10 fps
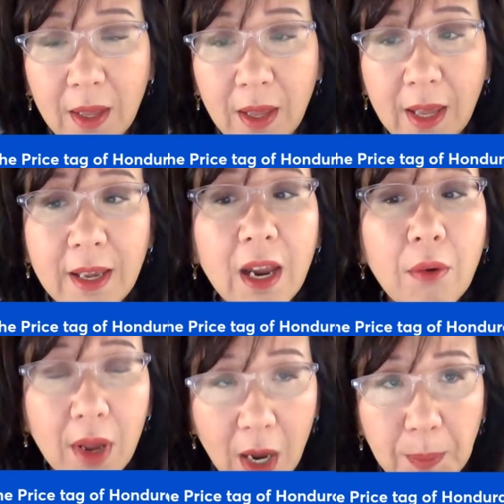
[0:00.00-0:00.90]
in
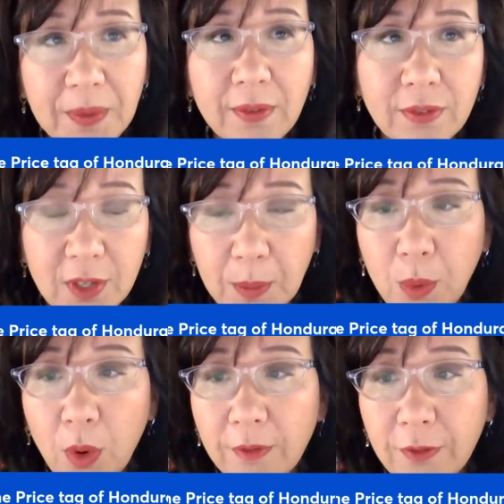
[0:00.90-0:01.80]
gearing up
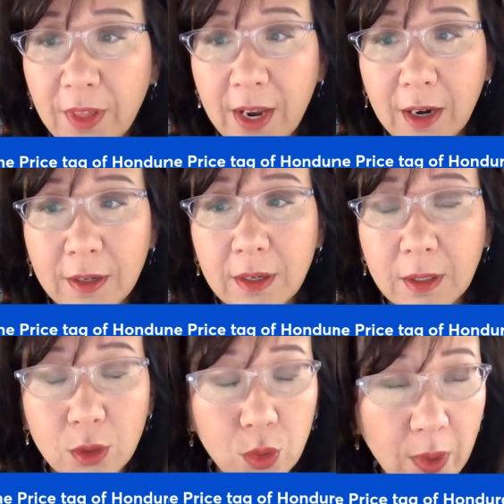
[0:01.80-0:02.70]
support for their
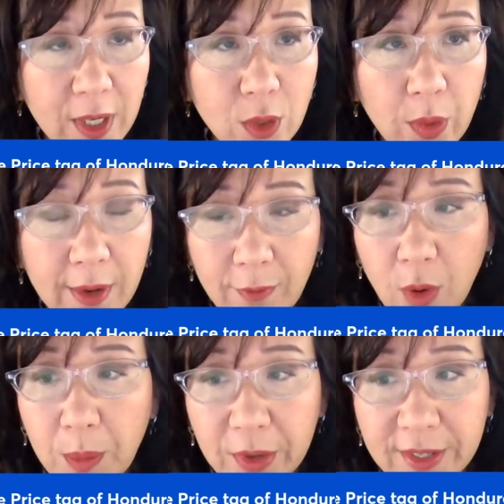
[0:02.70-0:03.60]

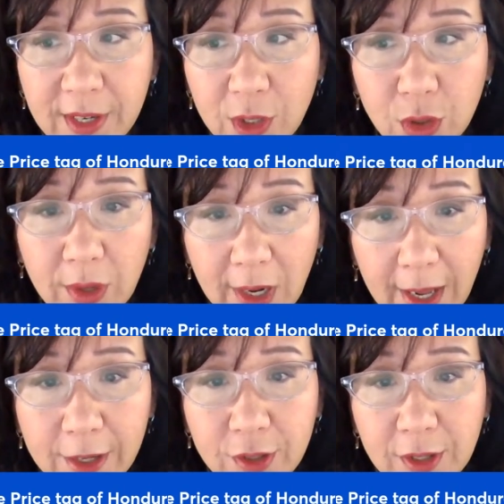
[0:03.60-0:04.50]
2024 presidential
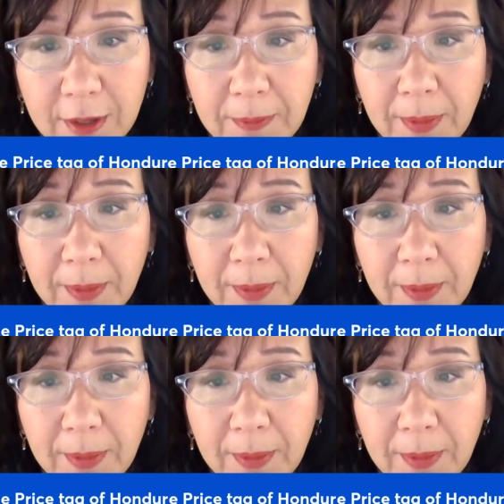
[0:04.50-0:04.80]
election.